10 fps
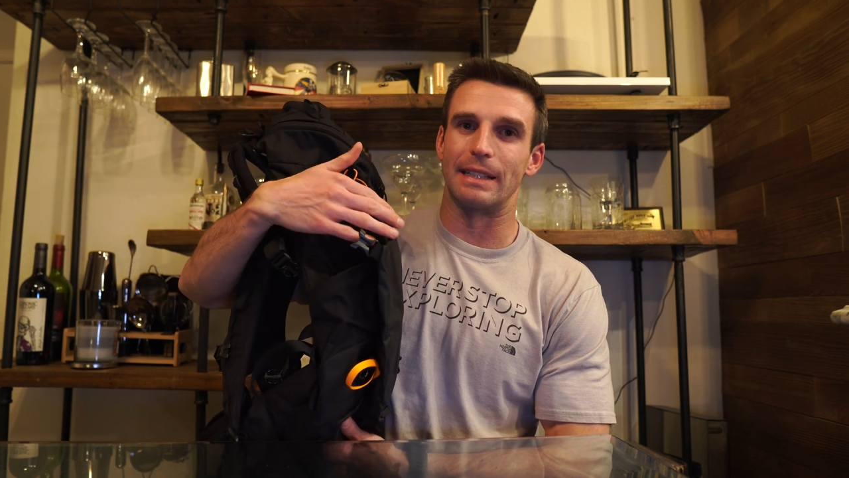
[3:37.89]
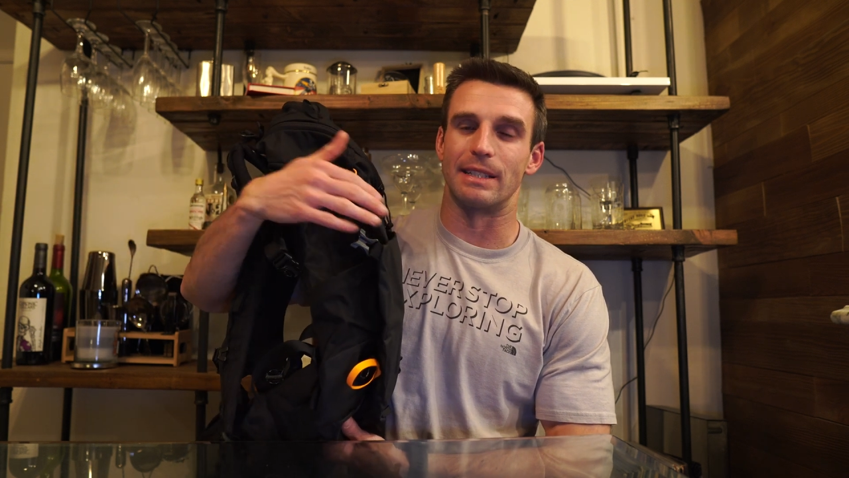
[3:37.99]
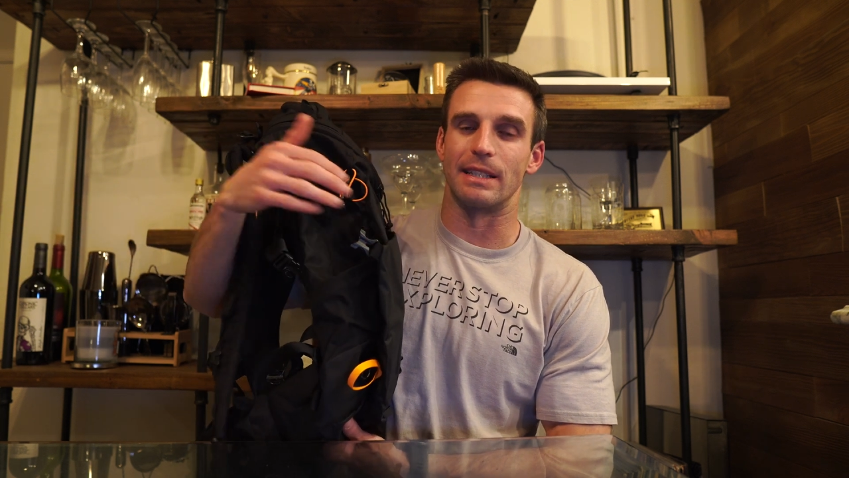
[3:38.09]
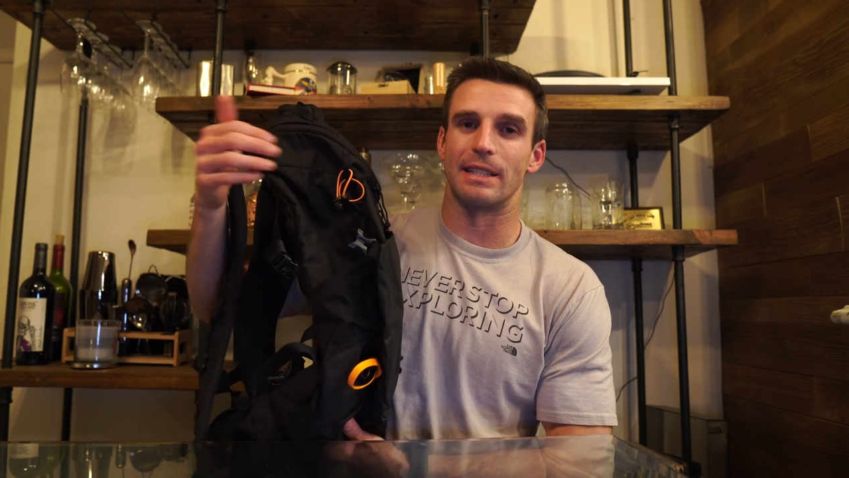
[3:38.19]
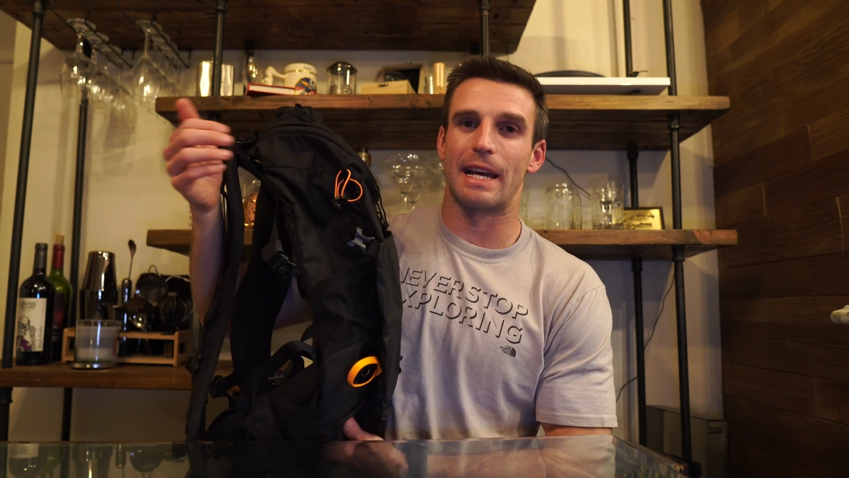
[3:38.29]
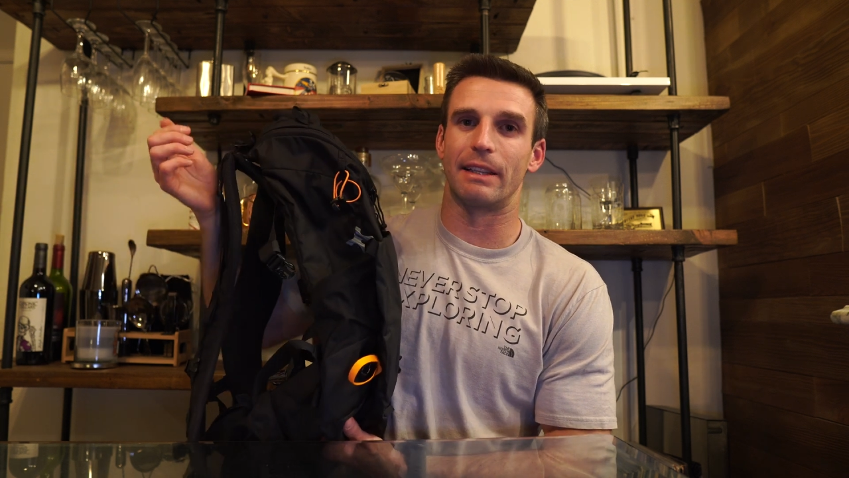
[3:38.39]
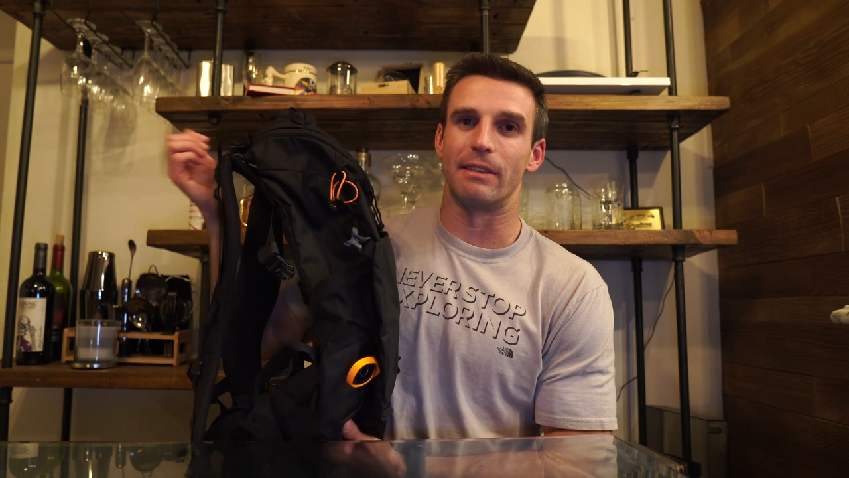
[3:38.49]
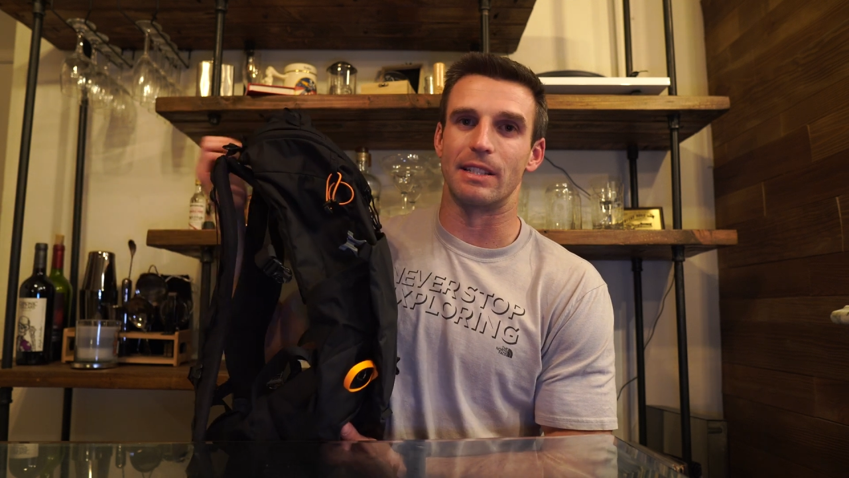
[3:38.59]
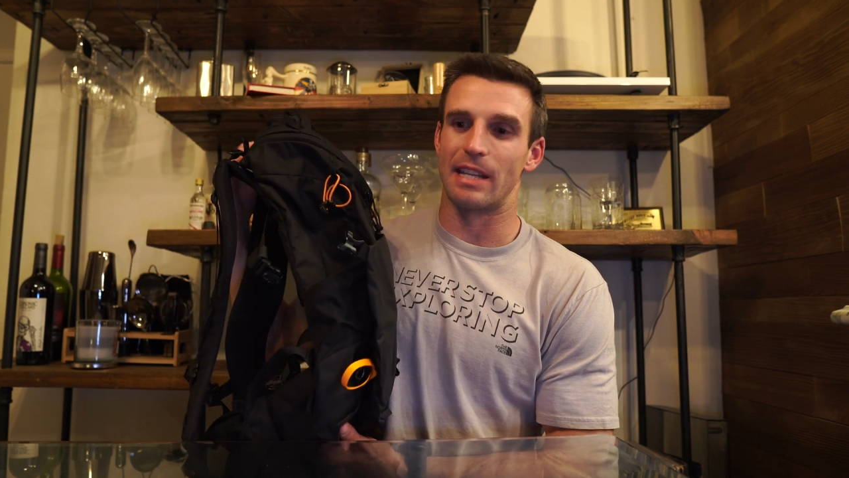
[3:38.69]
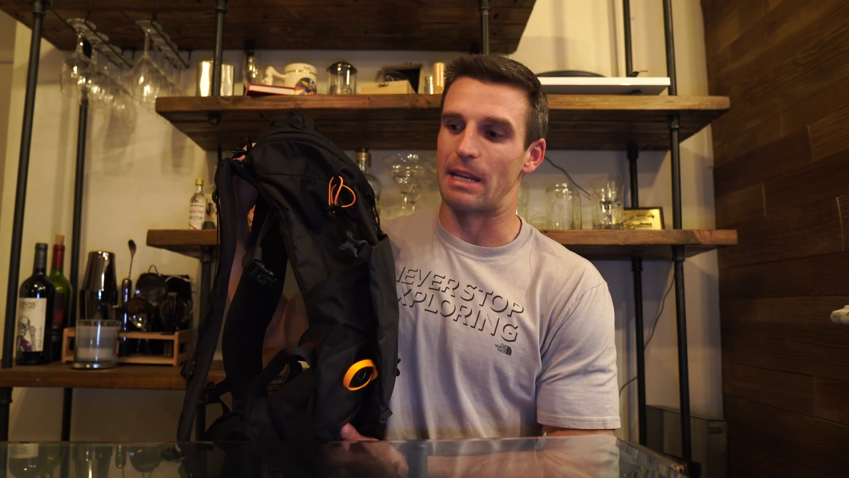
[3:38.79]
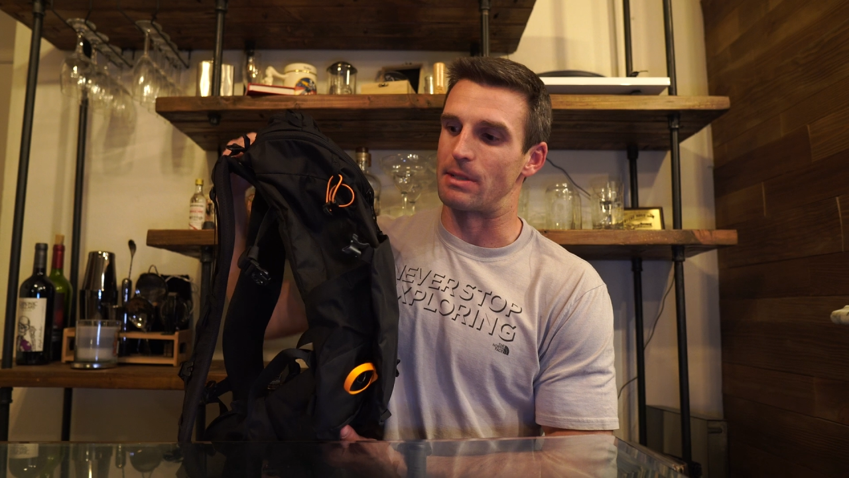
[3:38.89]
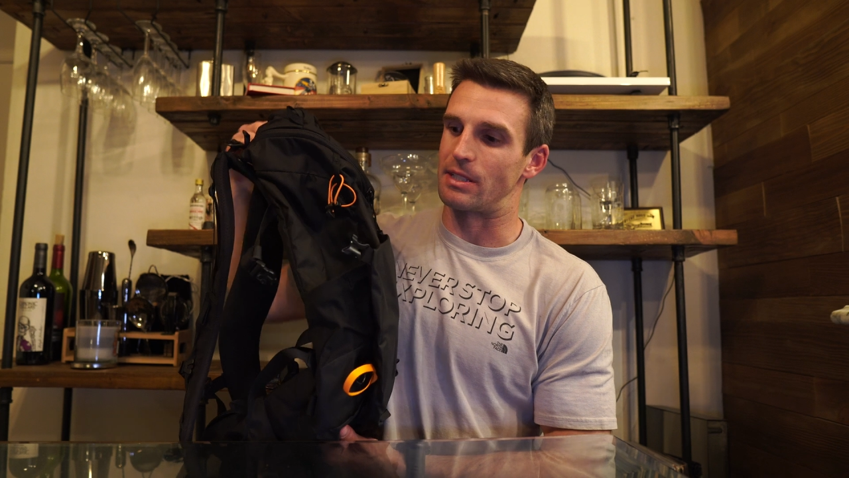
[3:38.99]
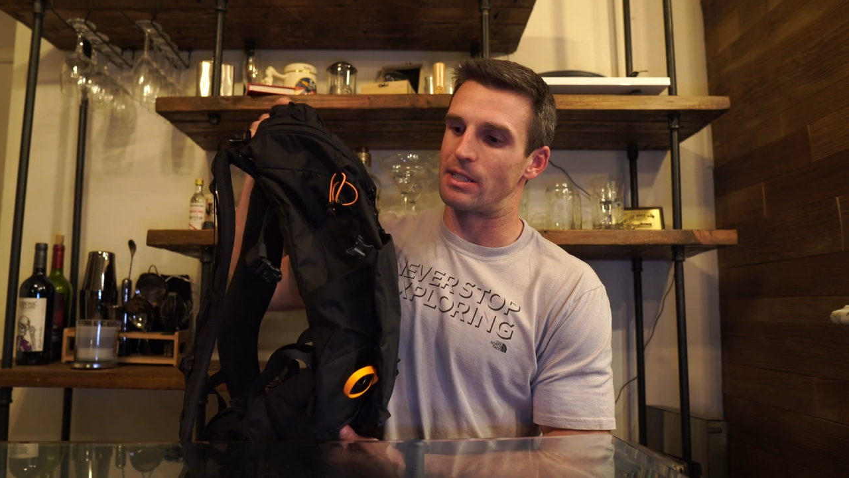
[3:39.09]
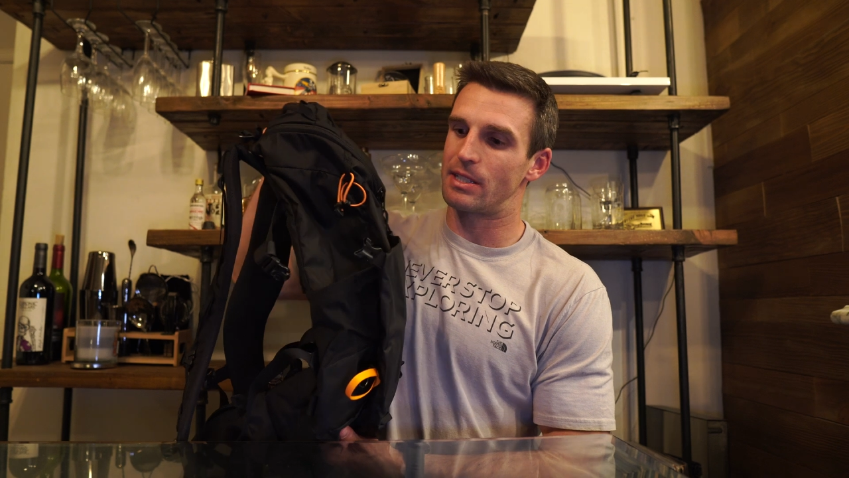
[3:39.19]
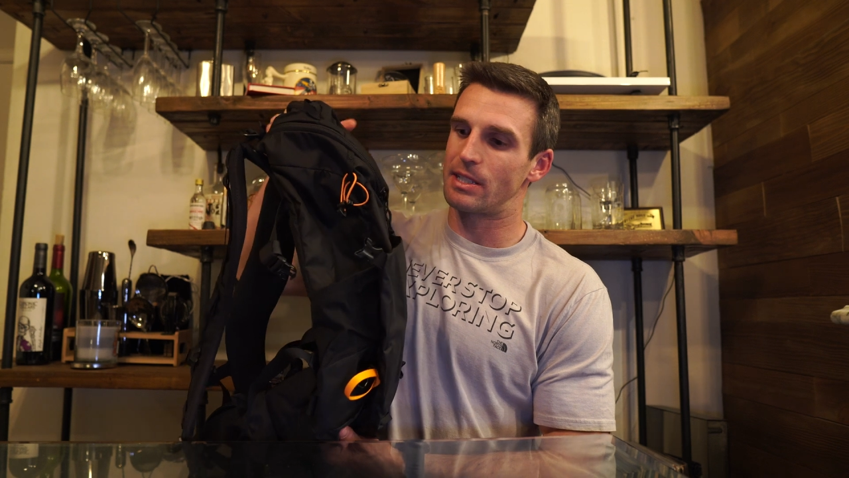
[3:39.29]
is exactly the same
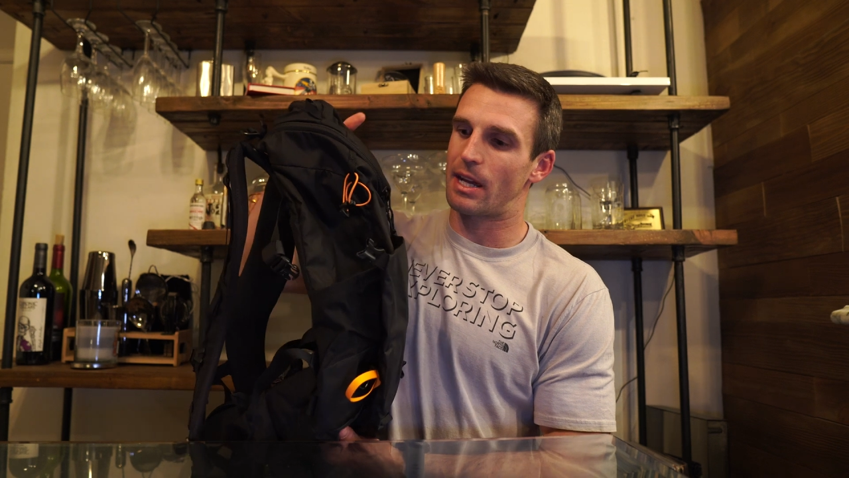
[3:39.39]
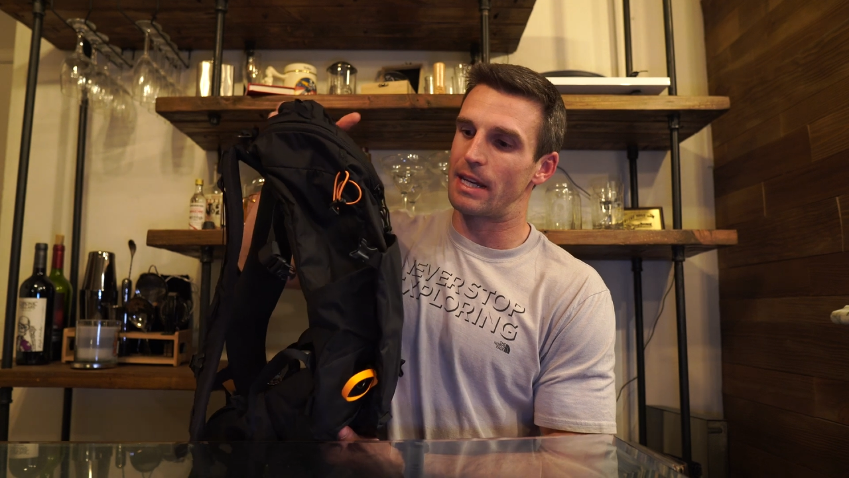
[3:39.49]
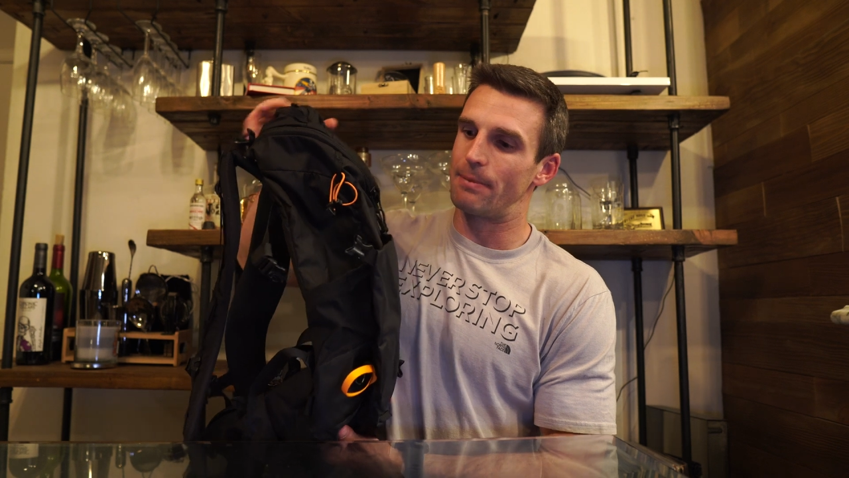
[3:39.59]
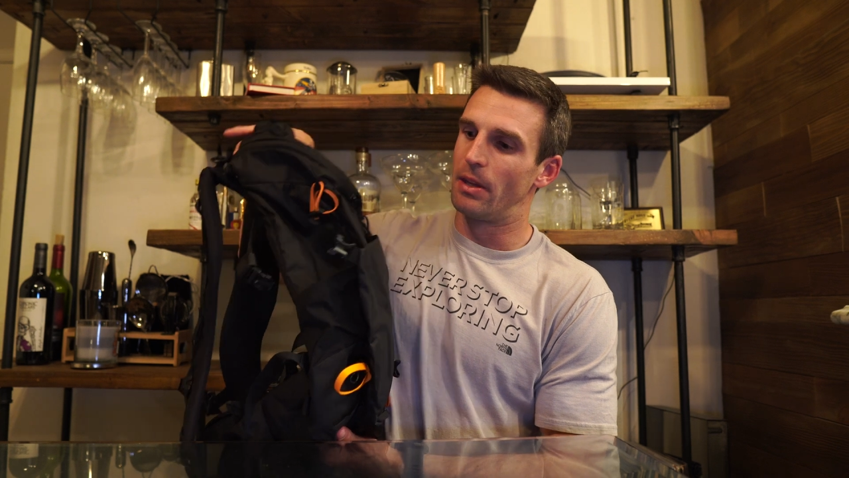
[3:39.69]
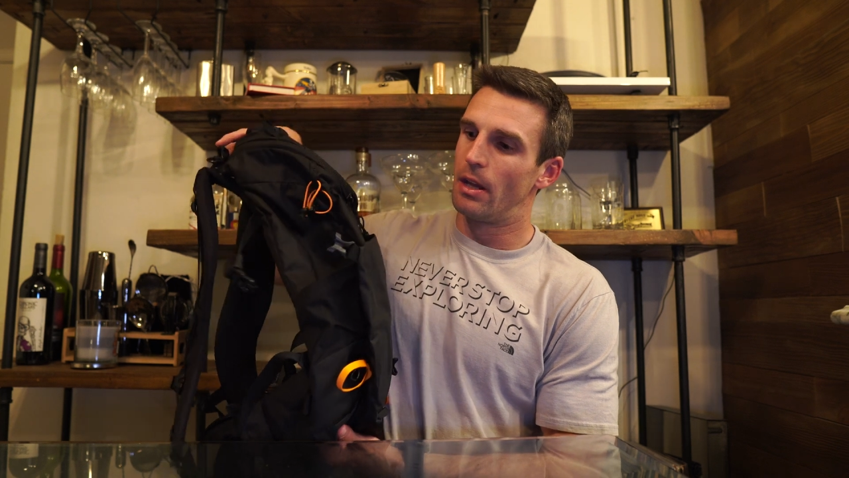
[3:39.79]
as this side.